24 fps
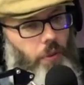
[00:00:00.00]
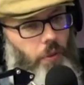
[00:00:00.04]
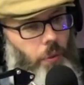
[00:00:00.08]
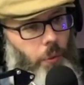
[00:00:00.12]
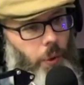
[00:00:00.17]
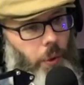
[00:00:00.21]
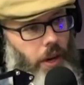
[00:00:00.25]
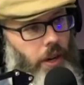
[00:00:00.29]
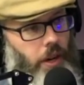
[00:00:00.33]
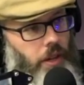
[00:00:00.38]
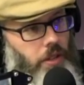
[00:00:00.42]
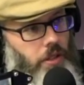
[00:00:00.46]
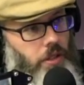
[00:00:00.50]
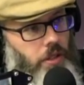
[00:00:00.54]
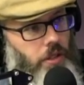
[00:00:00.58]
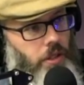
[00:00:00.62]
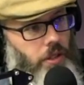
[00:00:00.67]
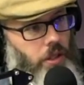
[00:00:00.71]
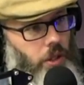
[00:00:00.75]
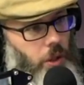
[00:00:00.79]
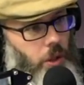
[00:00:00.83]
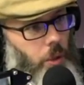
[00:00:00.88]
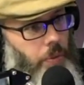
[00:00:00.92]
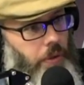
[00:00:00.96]
whereas
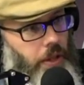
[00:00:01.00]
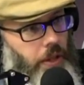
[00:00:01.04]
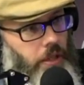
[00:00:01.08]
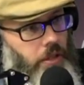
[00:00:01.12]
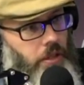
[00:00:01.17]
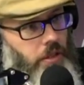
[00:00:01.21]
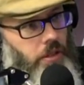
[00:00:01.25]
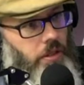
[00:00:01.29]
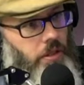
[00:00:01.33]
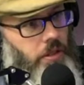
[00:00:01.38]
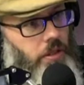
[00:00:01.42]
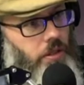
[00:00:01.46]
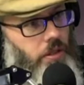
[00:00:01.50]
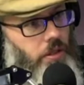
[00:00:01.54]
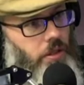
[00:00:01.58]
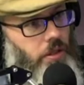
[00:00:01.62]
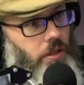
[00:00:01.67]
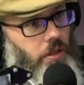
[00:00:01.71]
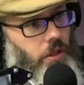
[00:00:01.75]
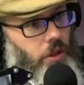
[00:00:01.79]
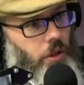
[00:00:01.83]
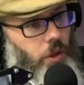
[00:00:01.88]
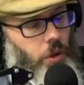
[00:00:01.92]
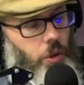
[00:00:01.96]
humans,
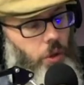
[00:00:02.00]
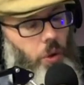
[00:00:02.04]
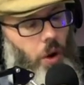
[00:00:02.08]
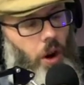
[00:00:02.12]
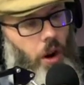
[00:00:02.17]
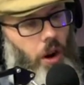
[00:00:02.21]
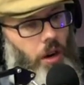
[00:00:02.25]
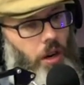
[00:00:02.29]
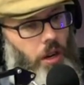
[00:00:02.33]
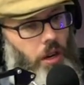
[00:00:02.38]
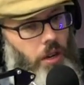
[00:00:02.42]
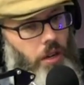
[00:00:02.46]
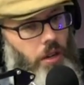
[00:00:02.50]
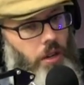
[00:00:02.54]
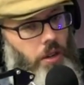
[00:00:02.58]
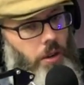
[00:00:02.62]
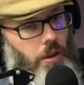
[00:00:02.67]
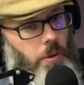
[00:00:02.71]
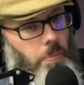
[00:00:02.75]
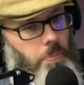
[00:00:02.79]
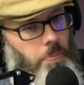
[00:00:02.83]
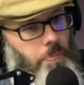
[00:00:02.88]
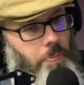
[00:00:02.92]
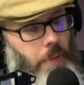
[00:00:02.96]
who are
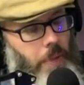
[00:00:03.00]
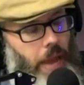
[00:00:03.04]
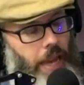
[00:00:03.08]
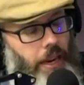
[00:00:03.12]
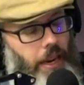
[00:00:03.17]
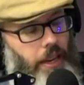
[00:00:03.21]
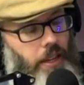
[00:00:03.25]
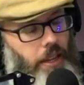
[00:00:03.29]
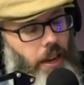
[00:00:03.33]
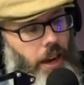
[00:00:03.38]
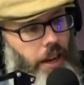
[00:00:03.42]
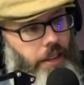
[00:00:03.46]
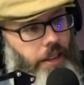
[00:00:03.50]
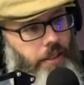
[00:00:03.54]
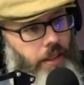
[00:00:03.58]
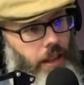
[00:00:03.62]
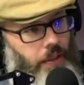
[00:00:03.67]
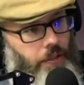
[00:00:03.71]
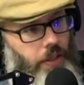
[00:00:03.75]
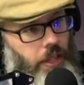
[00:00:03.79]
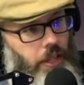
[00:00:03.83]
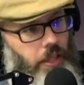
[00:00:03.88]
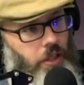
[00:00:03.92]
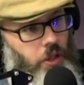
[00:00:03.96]
made in God's
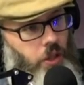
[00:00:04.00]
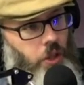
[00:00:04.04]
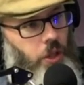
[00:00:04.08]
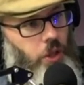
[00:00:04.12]
image,